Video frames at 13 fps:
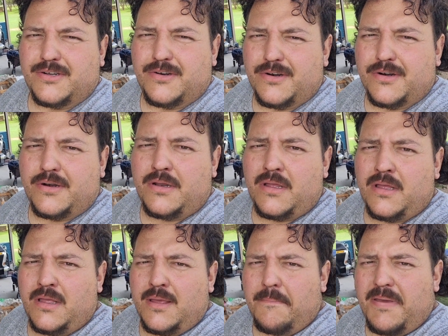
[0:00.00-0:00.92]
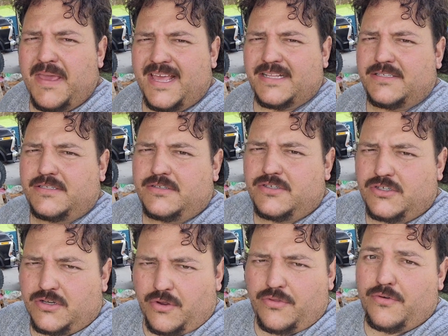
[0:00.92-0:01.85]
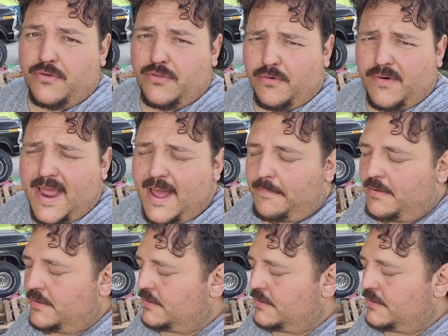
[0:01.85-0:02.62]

or pits show through the wrap.